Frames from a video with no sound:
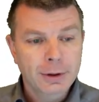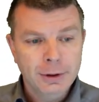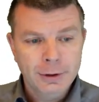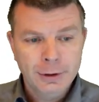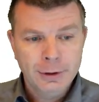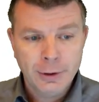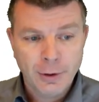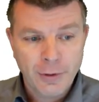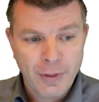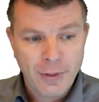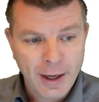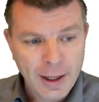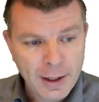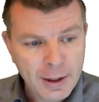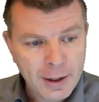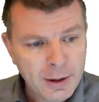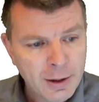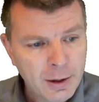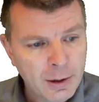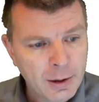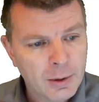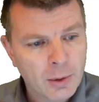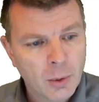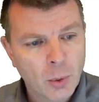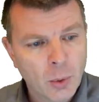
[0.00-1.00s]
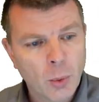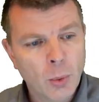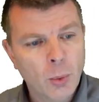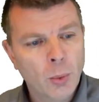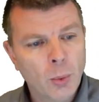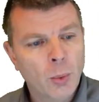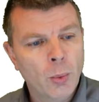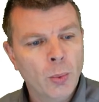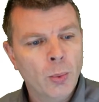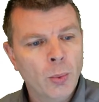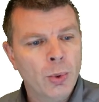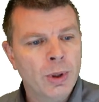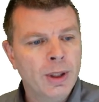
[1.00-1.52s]
So then
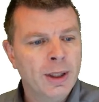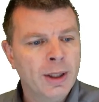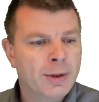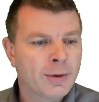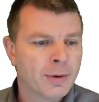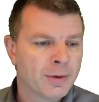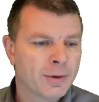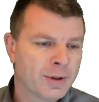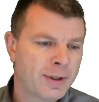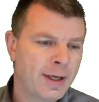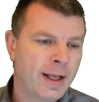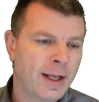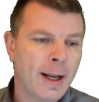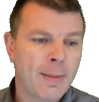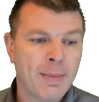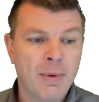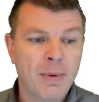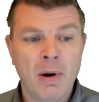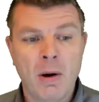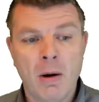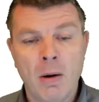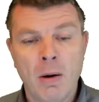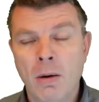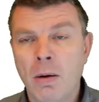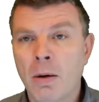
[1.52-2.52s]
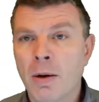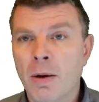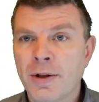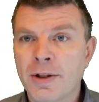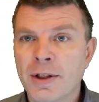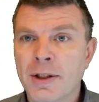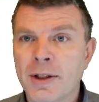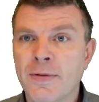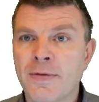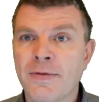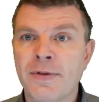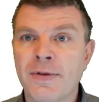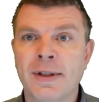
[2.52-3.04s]
we need to set up
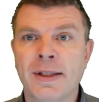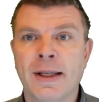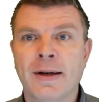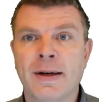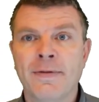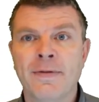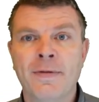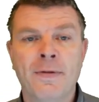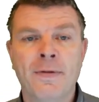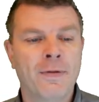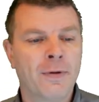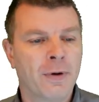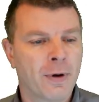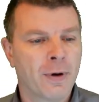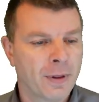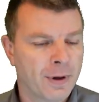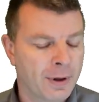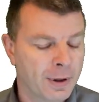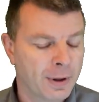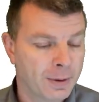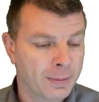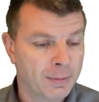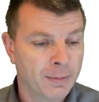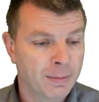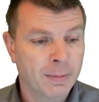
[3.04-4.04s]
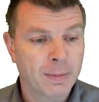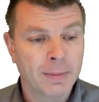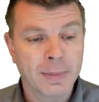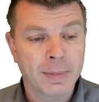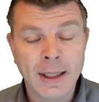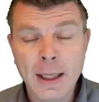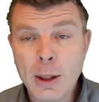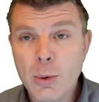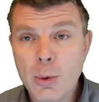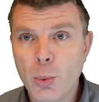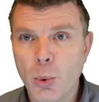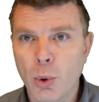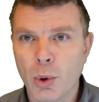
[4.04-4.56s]
lots of stuff for the
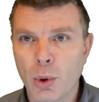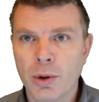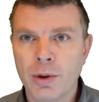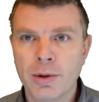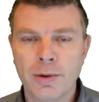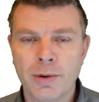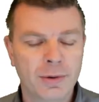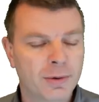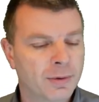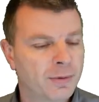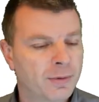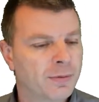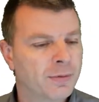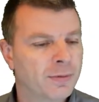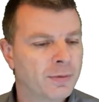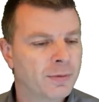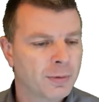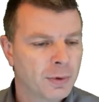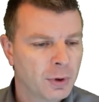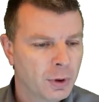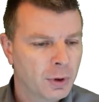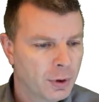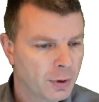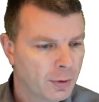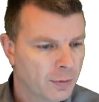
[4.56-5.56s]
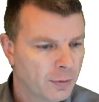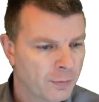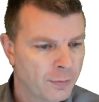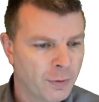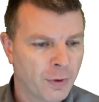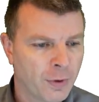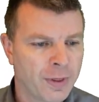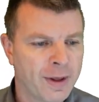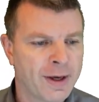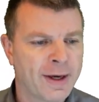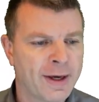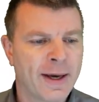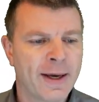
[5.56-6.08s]
network for
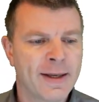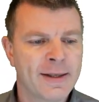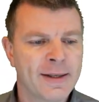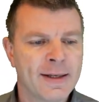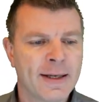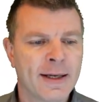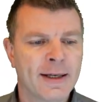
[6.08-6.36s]
the EKS